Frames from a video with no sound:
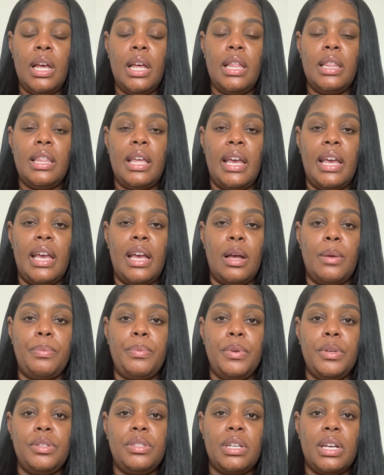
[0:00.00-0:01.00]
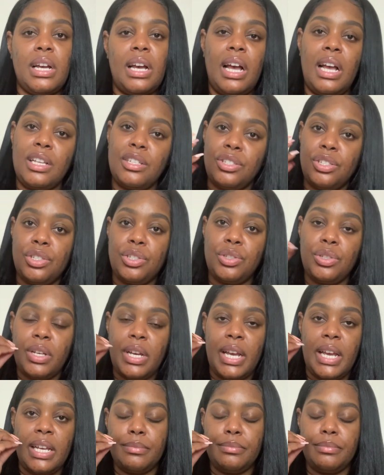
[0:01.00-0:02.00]
They help you to
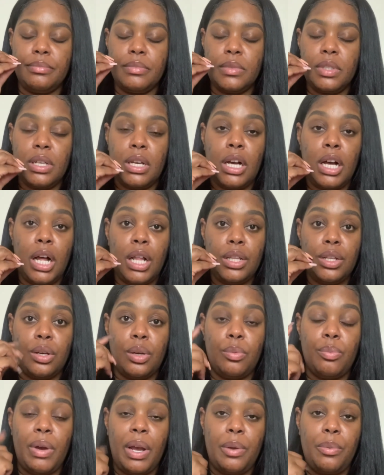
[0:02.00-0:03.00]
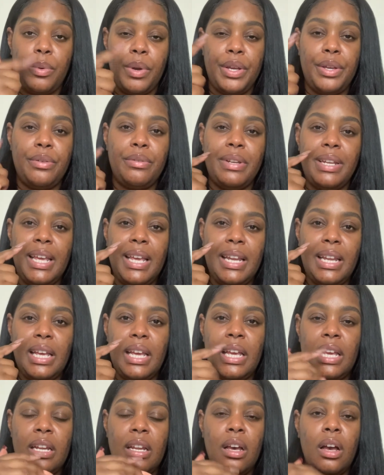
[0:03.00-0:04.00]
concentrate color right where you need
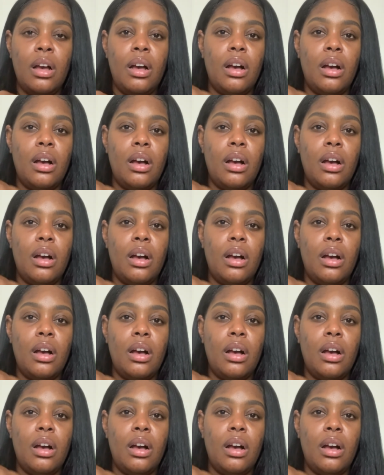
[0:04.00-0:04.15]
it,